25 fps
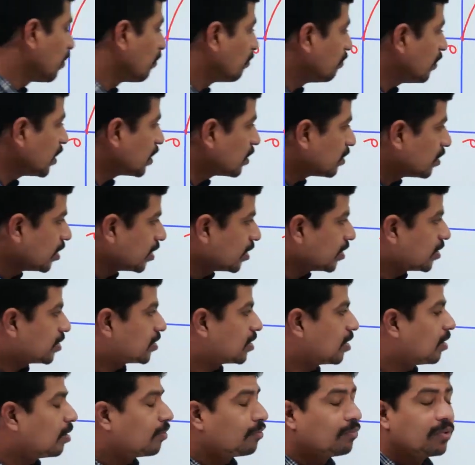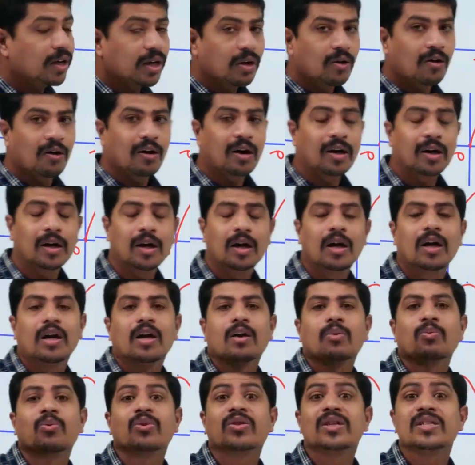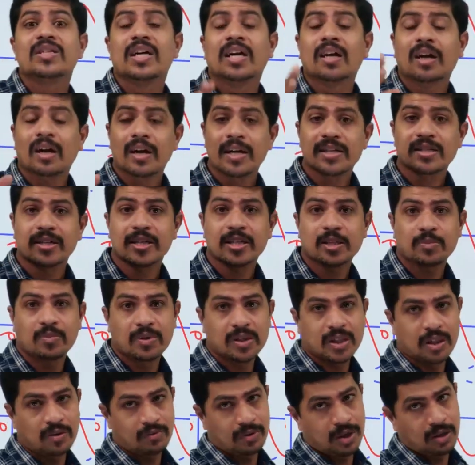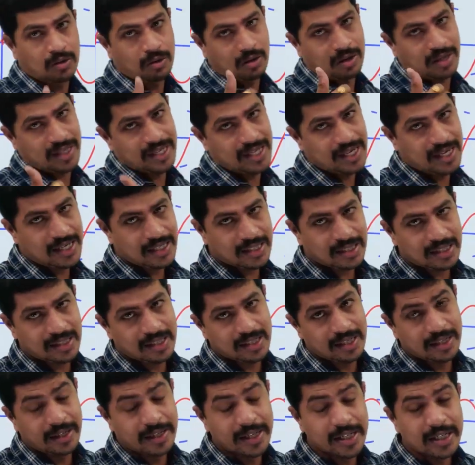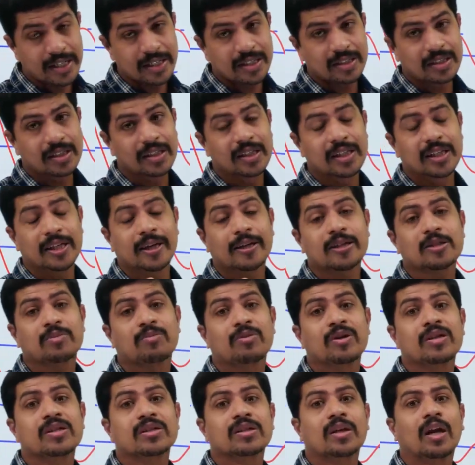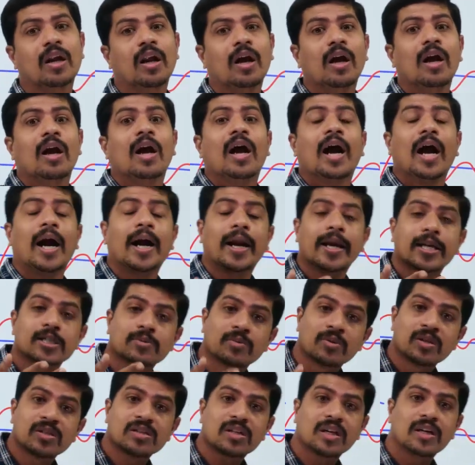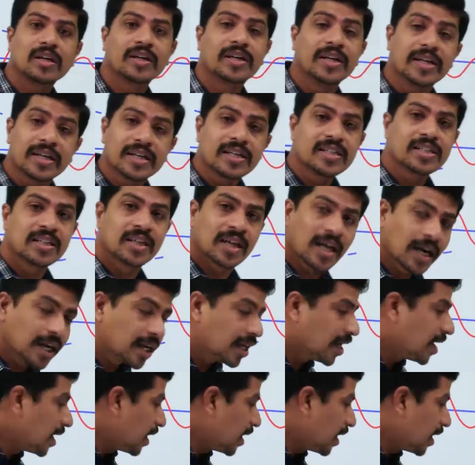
with this we got with the generalized expression we got AC, DC, exponential and exponentially decreasing and